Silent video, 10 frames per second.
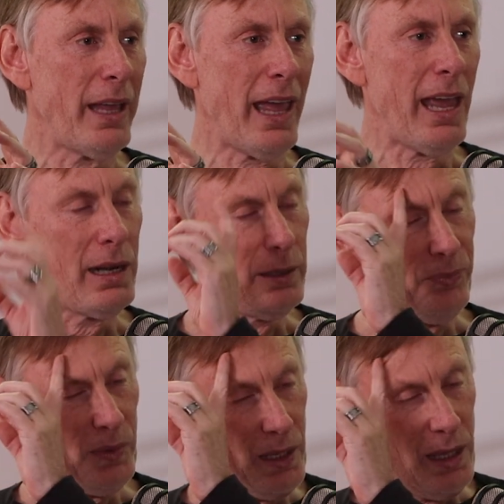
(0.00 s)
had,
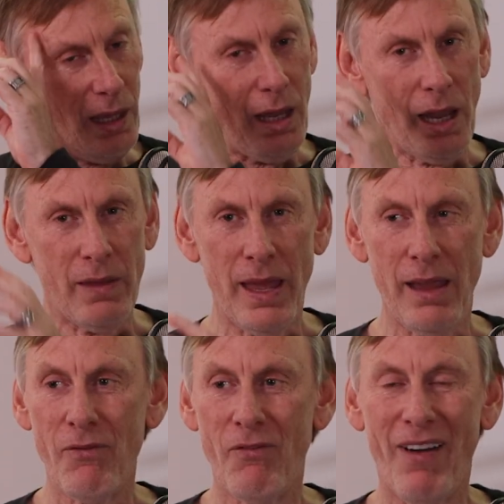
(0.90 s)
and they
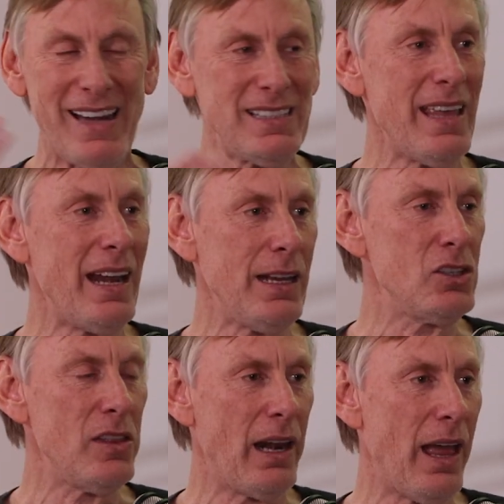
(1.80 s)
invited that
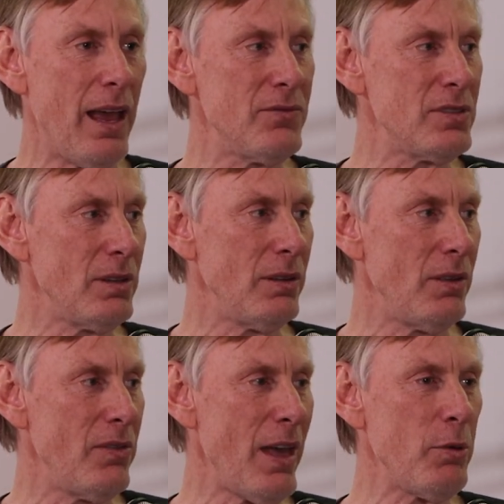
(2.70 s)
into their lives,
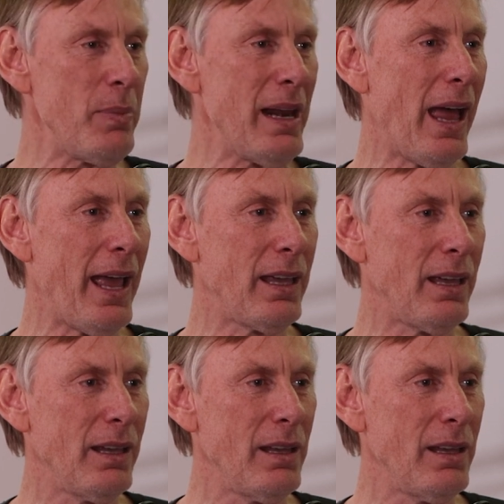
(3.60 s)
that would be like